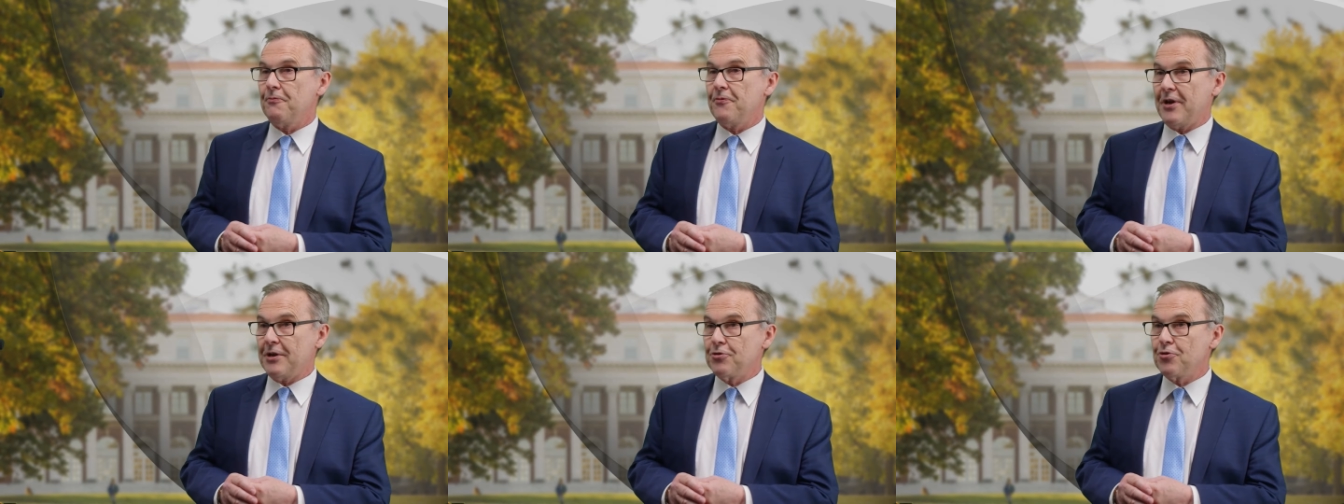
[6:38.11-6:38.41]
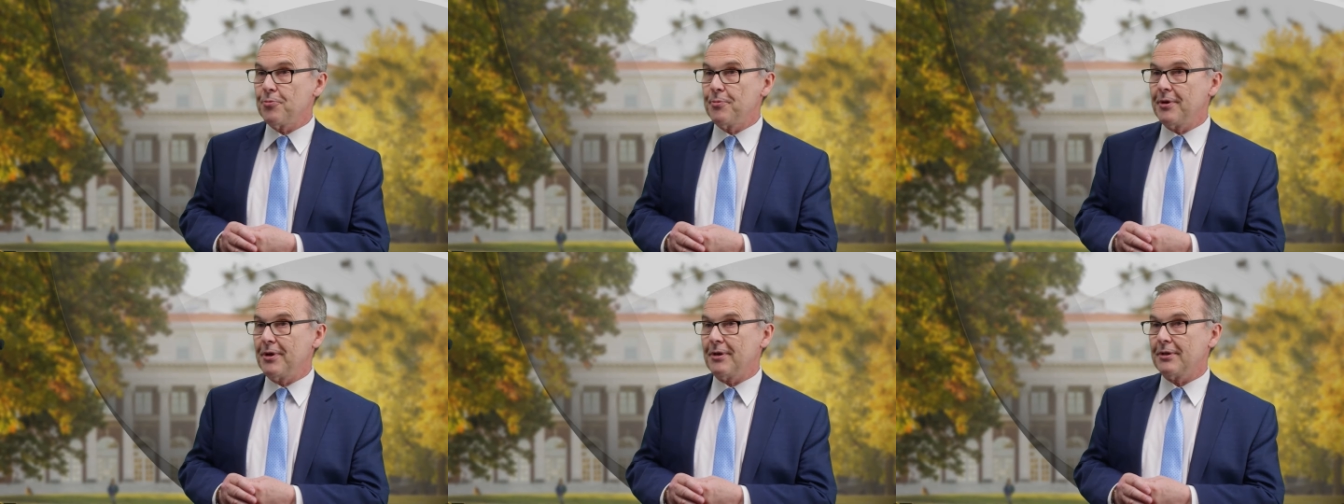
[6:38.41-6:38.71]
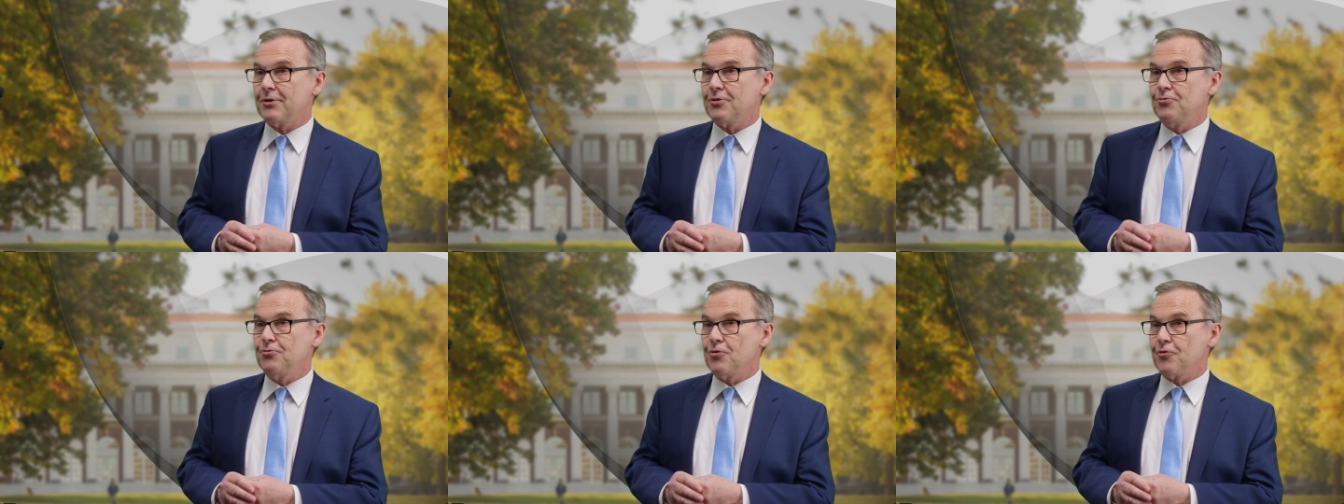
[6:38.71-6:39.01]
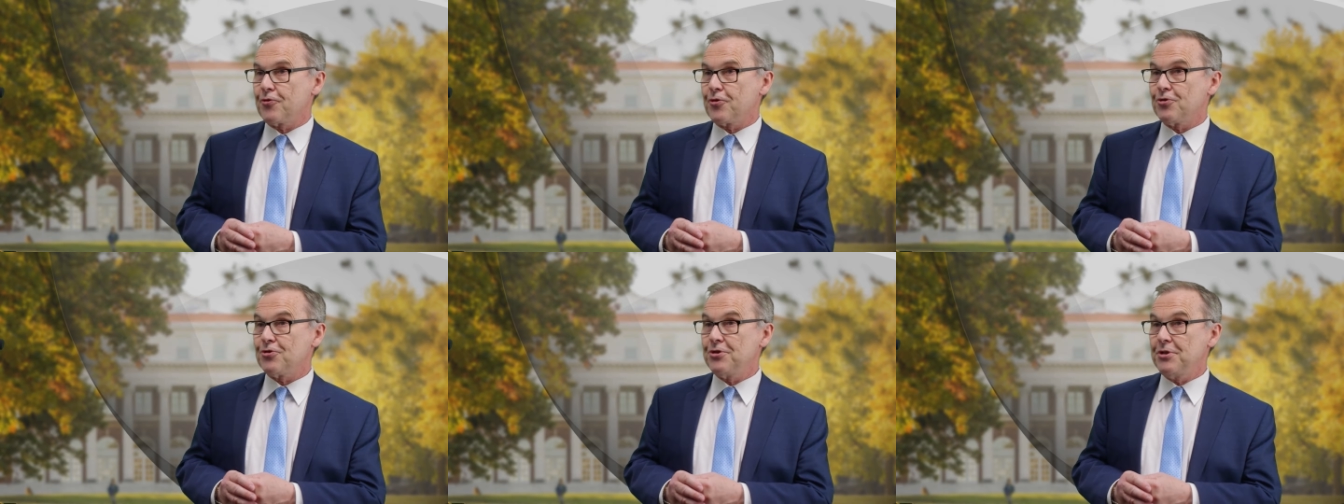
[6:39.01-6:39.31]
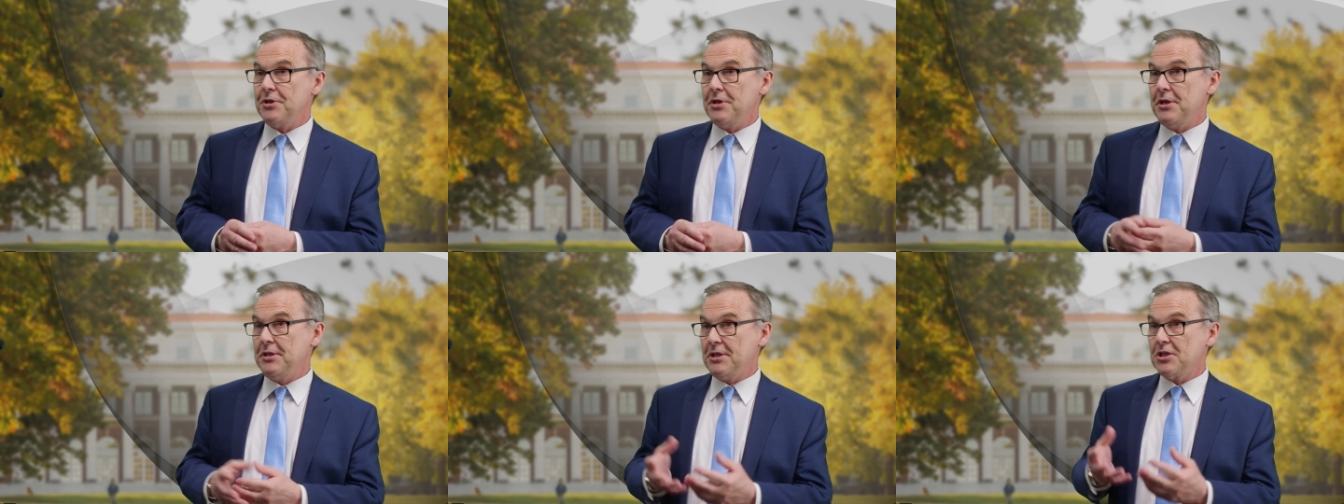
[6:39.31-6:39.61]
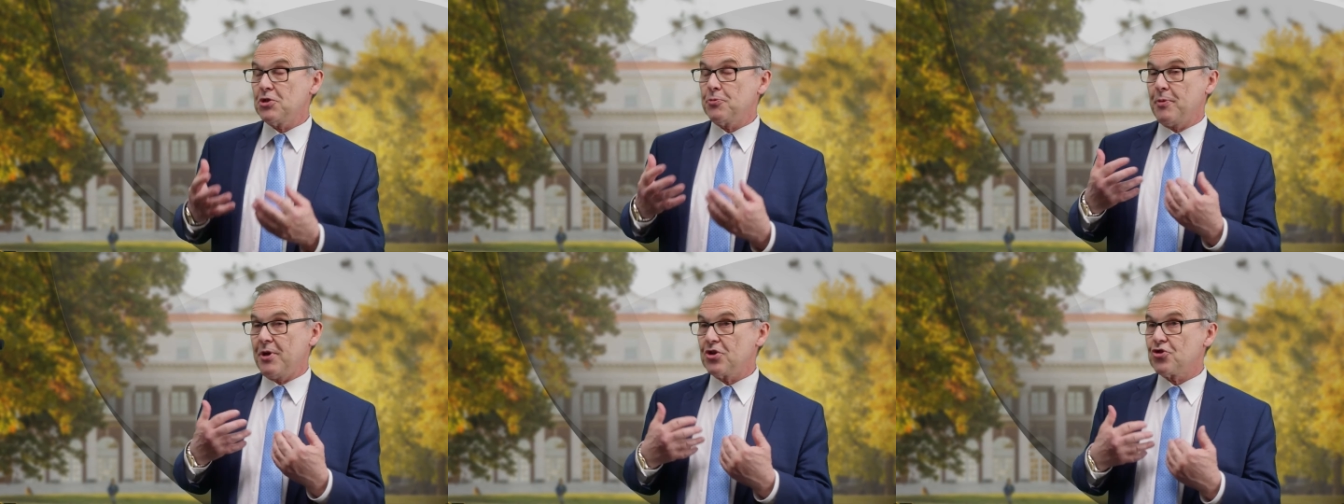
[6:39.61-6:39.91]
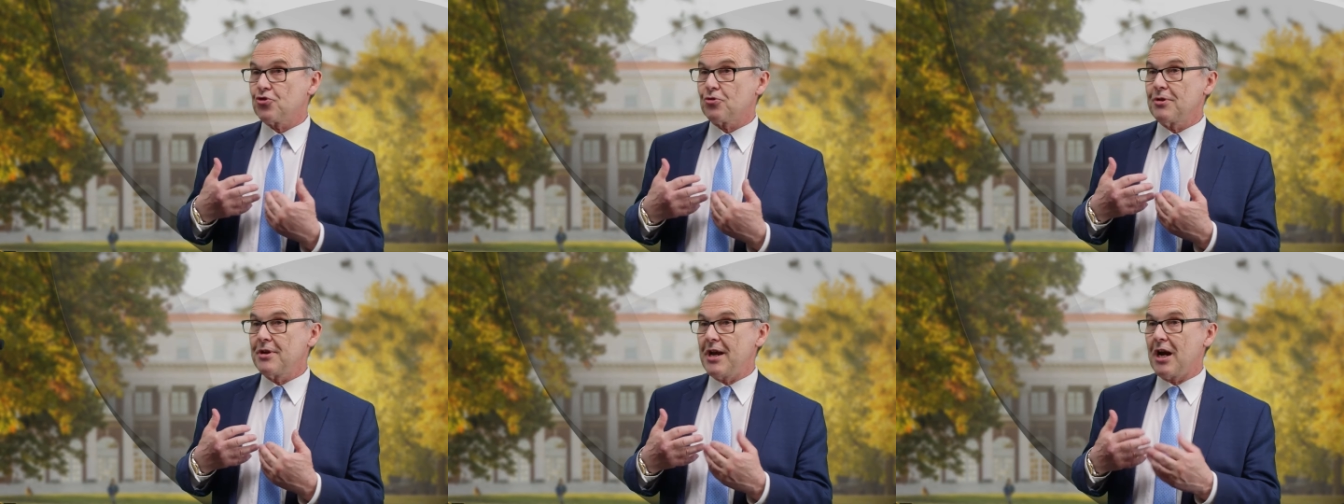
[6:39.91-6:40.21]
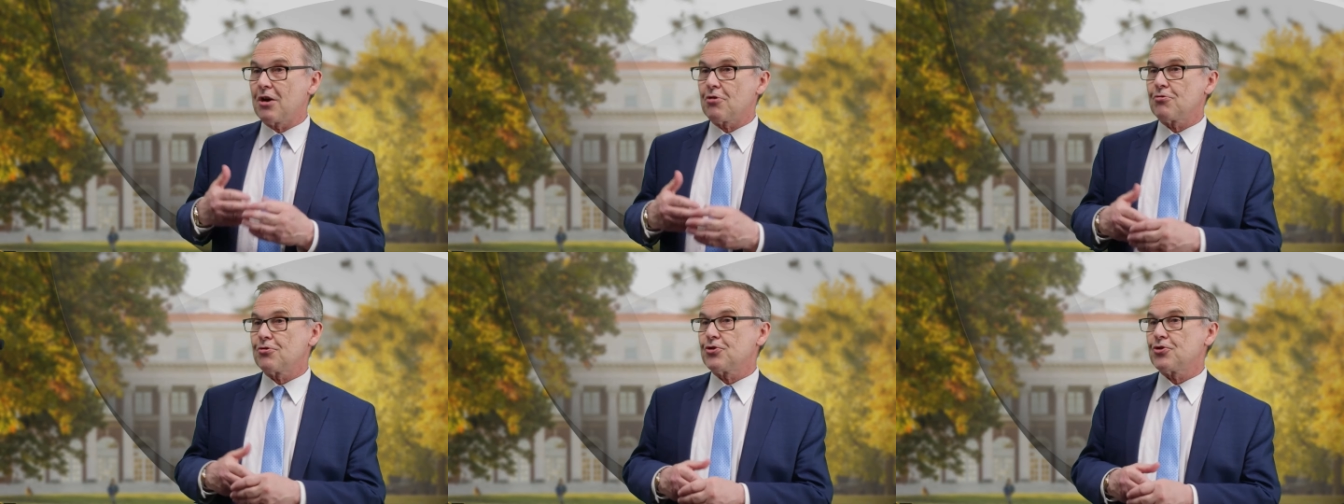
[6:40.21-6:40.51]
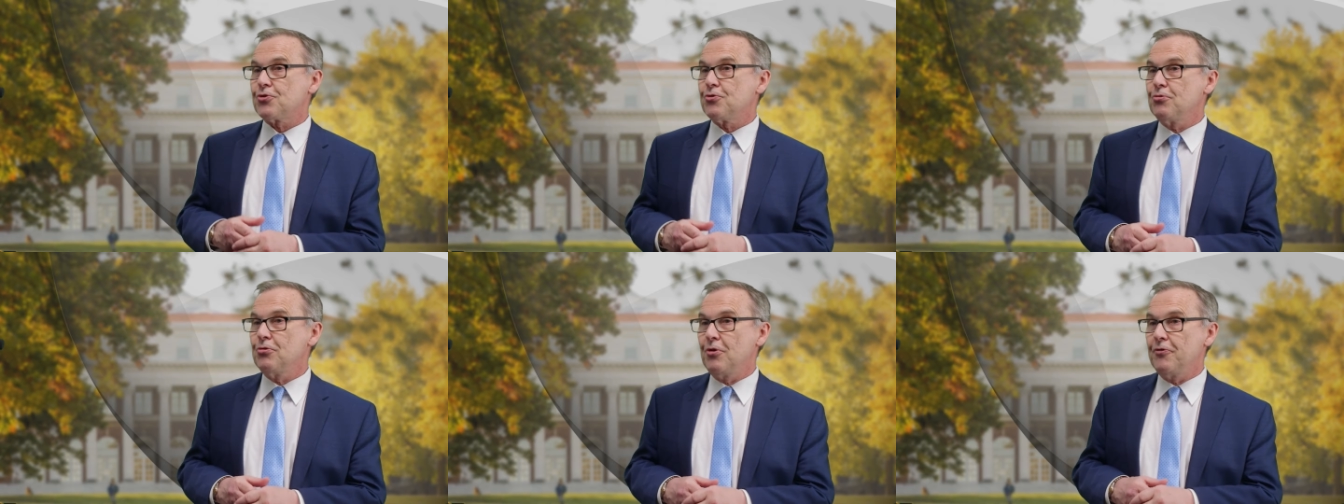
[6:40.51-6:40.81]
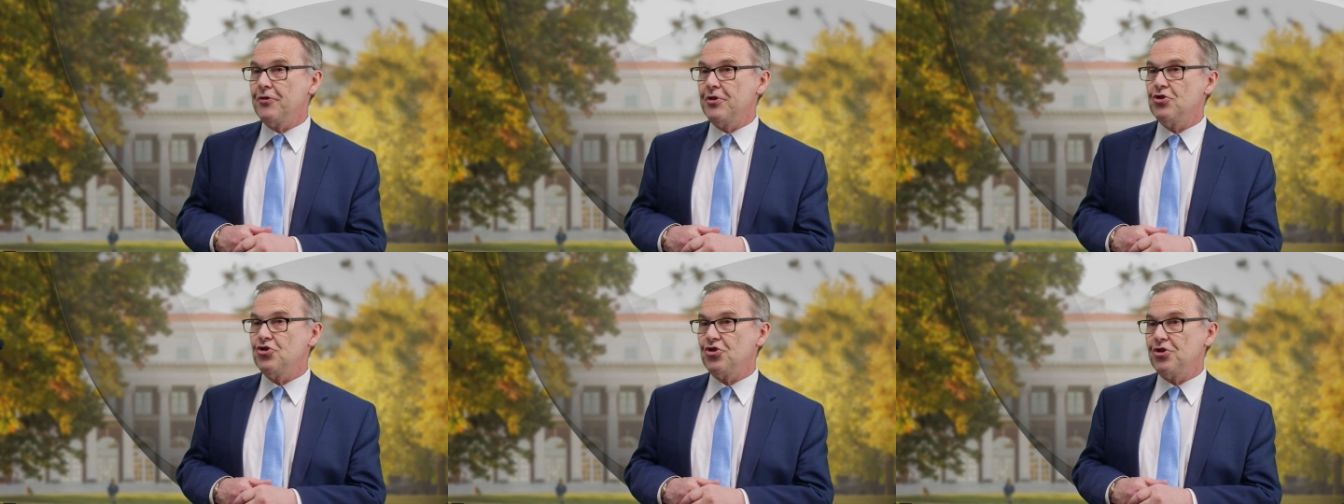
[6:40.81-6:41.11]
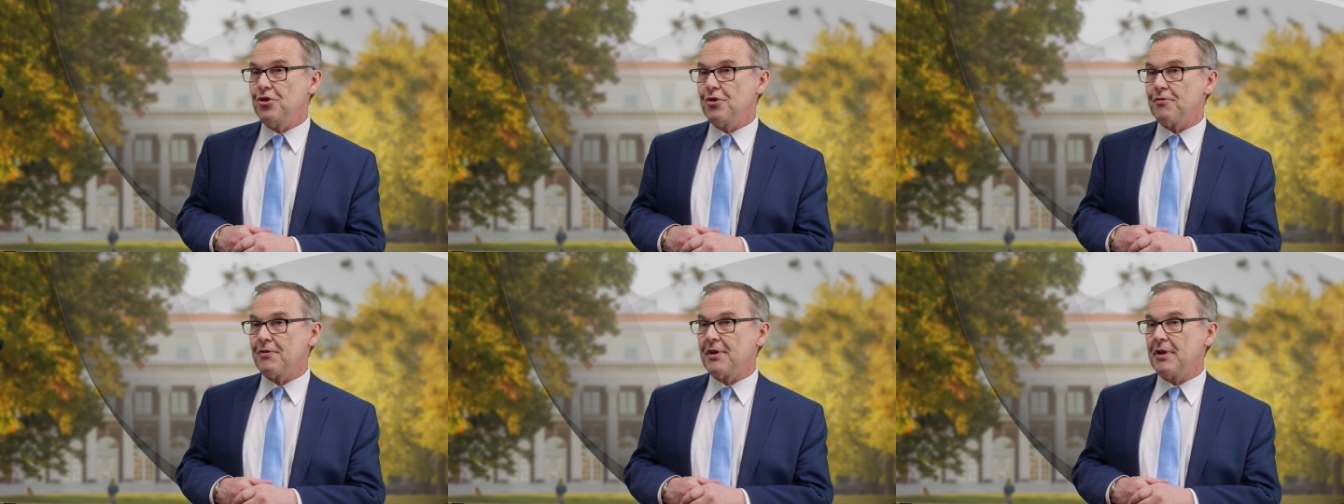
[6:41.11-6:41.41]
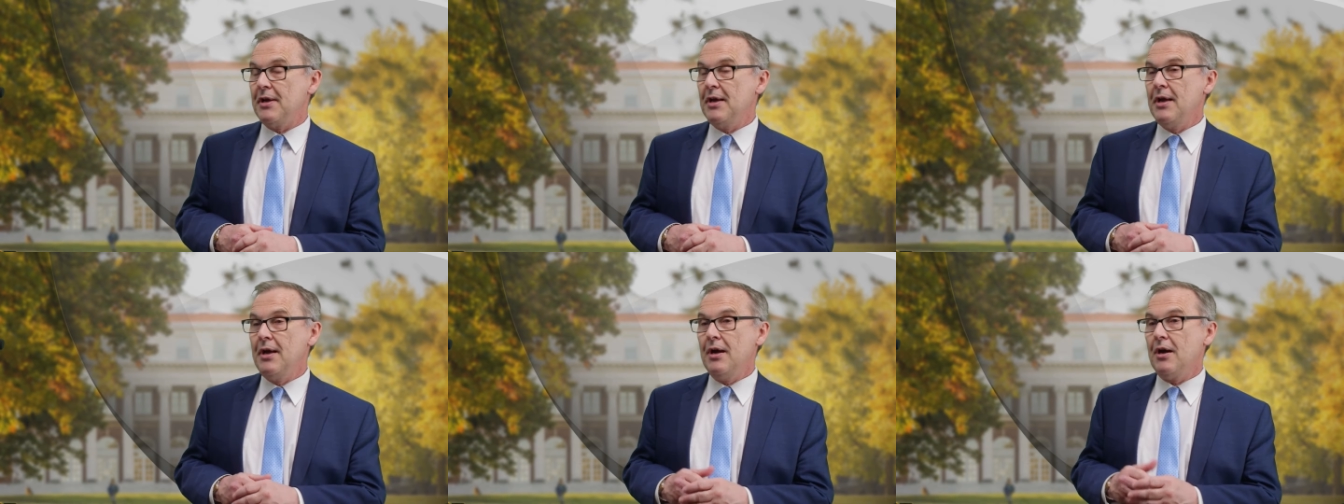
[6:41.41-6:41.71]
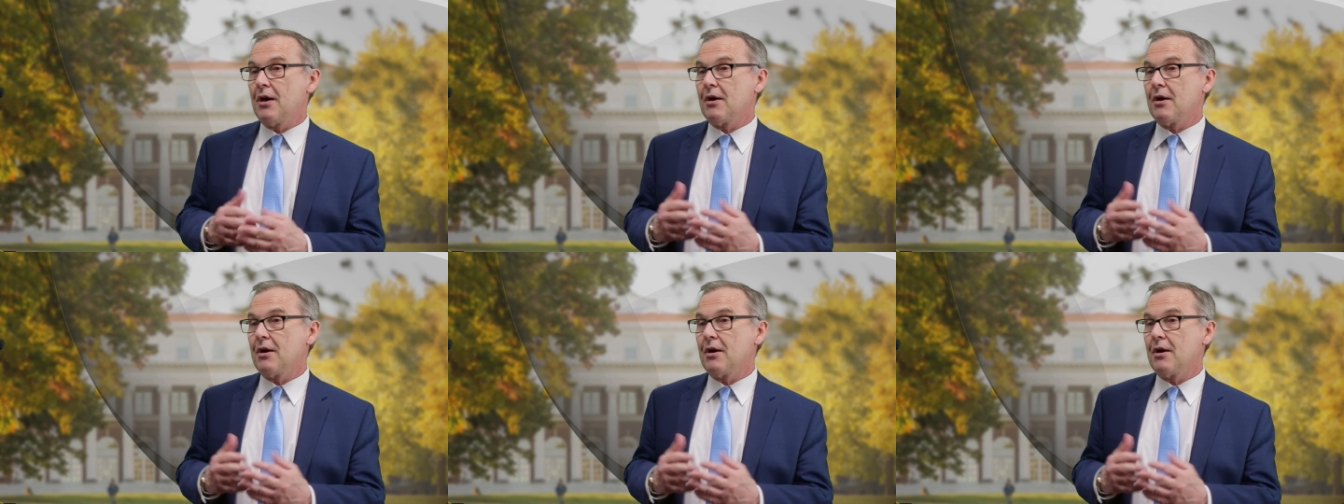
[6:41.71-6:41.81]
Vanderbilt University and especially our School of Engineering